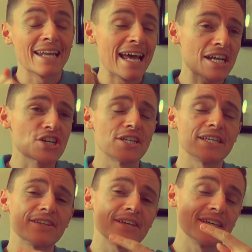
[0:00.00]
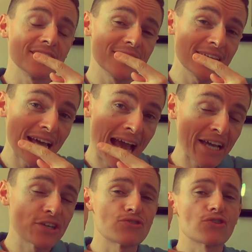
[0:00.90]
and actually the
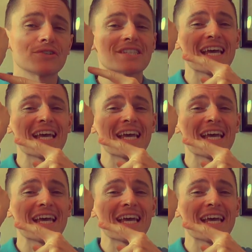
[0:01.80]
Accutron